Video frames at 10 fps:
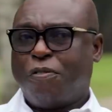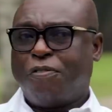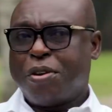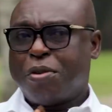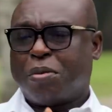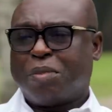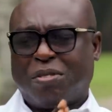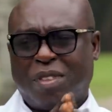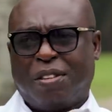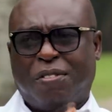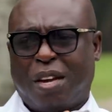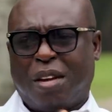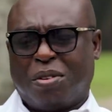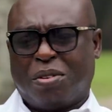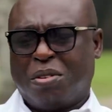all free when we
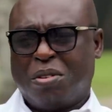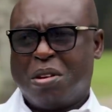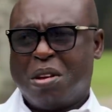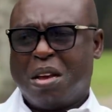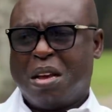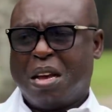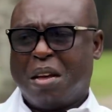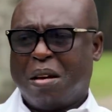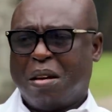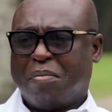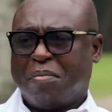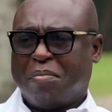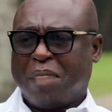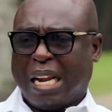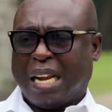transfer no.
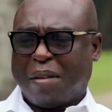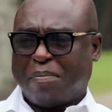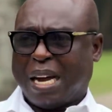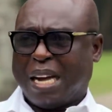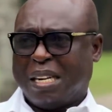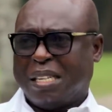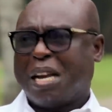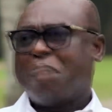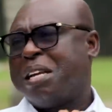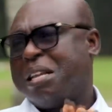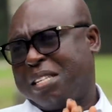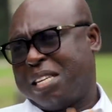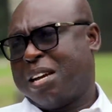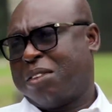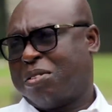Men are not buying, they are
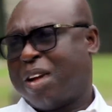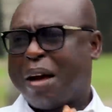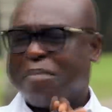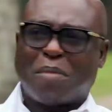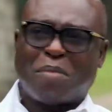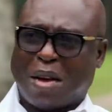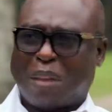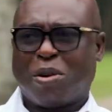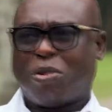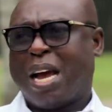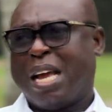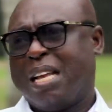making tea, and I'm mammy